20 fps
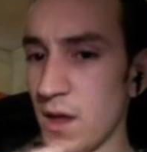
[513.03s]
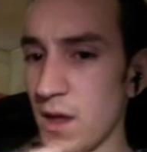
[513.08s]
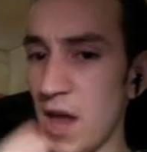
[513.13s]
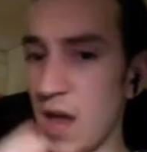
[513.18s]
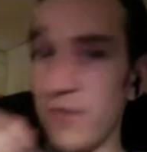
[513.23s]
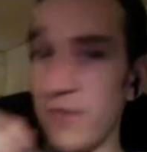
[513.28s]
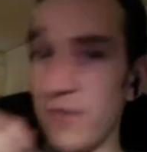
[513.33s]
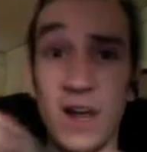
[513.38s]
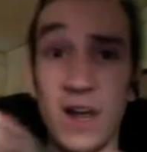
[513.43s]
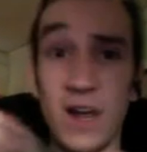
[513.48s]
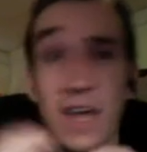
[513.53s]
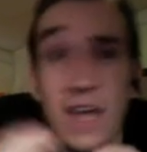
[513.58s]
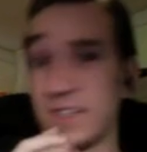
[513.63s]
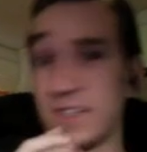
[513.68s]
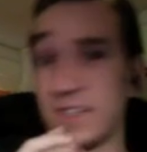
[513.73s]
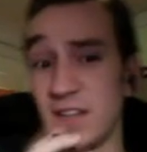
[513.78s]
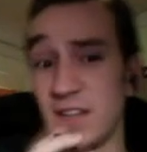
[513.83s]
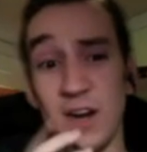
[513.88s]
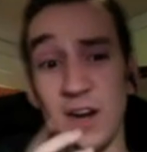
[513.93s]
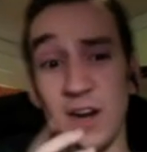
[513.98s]
And if you're not
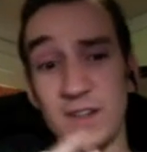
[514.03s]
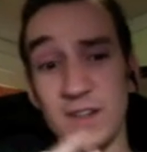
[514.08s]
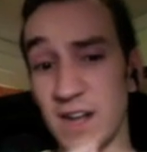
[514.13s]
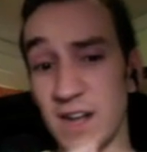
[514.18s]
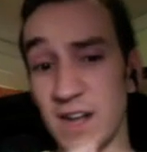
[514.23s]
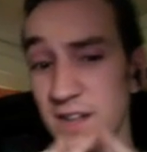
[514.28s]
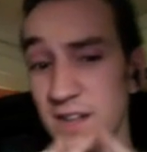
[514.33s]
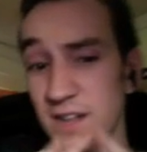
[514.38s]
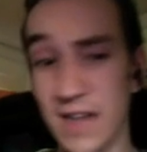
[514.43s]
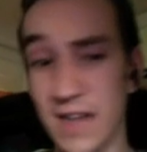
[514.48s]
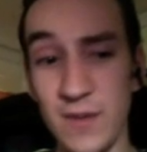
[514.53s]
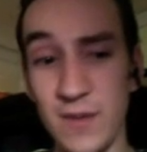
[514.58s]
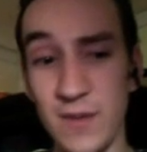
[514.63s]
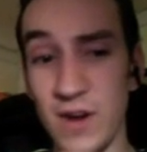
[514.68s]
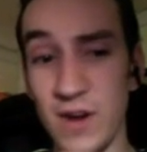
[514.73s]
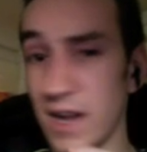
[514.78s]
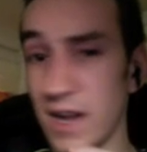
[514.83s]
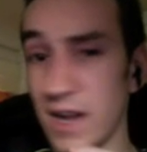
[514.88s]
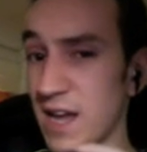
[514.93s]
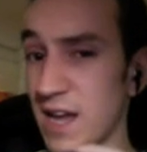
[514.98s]
casting the Caryatid on time,
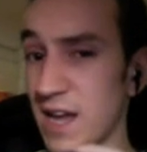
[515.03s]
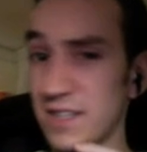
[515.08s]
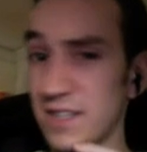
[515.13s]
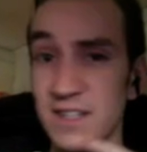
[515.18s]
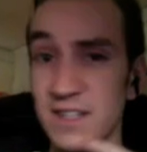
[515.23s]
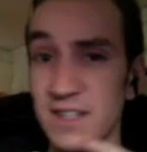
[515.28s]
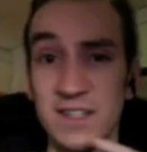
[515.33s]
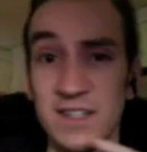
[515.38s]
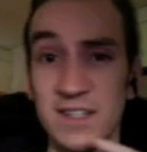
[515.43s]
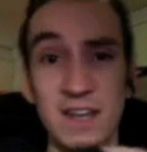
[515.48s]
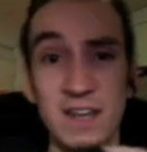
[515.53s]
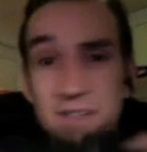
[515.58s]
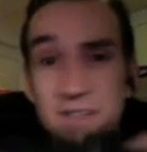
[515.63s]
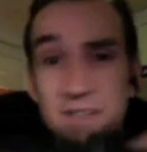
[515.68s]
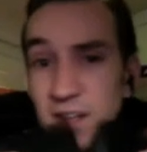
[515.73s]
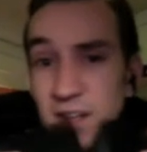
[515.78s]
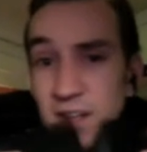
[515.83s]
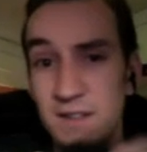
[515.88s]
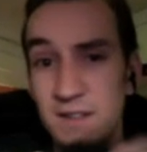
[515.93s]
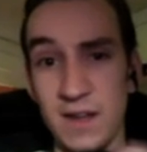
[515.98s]
you're not casting the
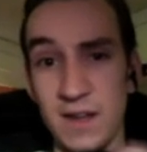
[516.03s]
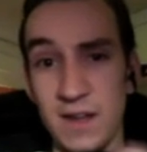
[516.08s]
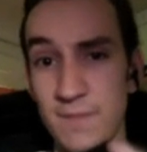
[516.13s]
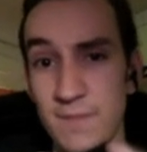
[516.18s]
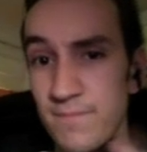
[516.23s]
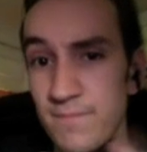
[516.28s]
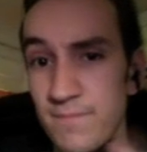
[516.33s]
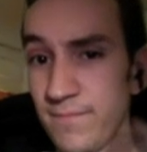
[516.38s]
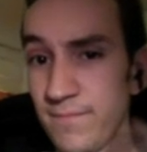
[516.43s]
Ascendancy on time.